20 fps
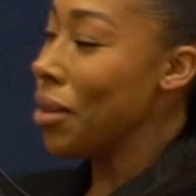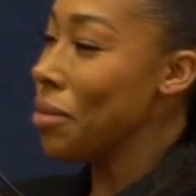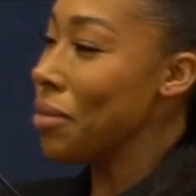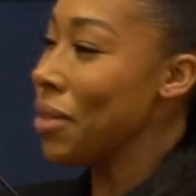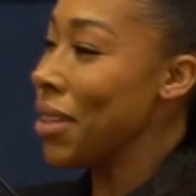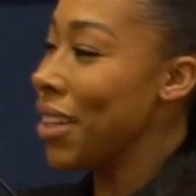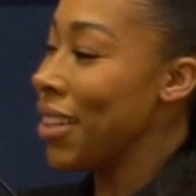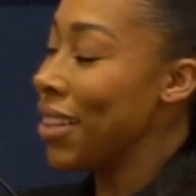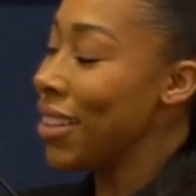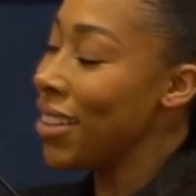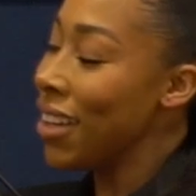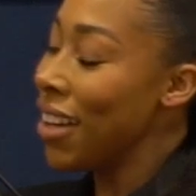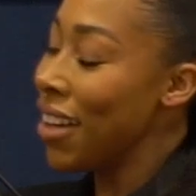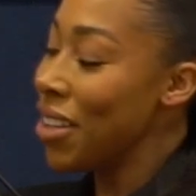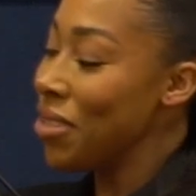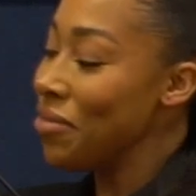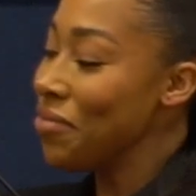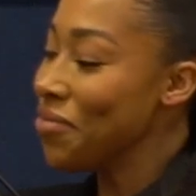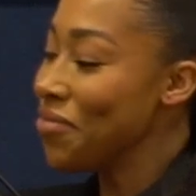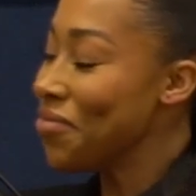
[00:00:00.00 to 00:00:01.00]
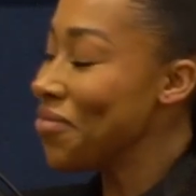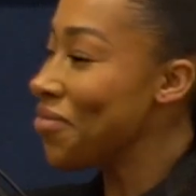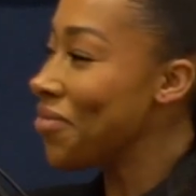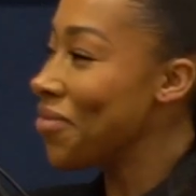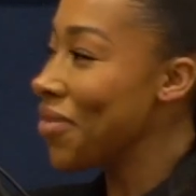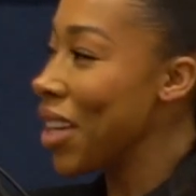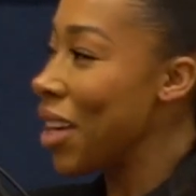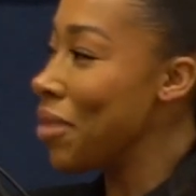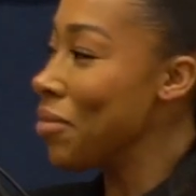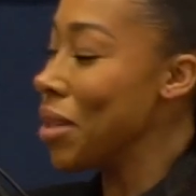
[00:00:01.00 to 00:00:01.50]
and be like, yeah,
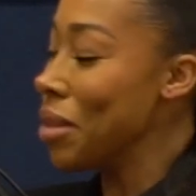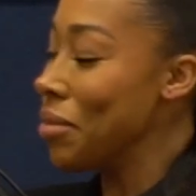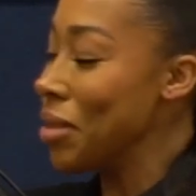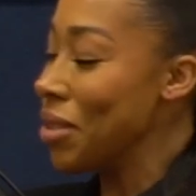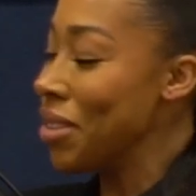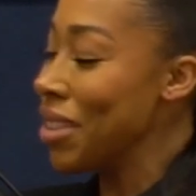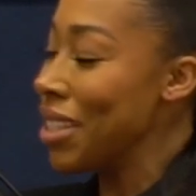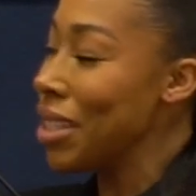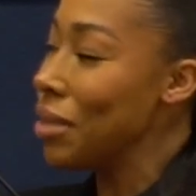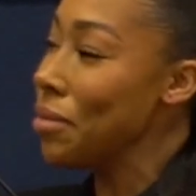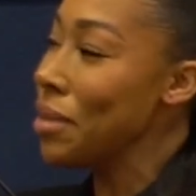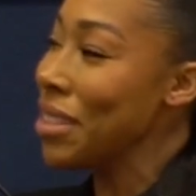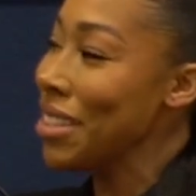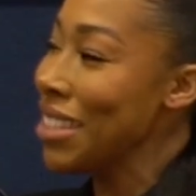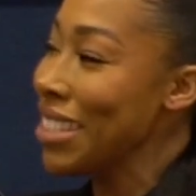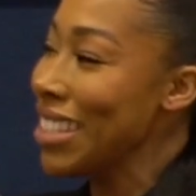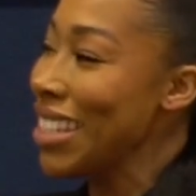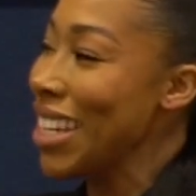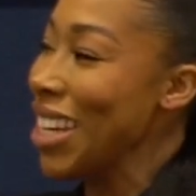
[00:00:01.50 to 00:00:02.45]
I'm going to build this business.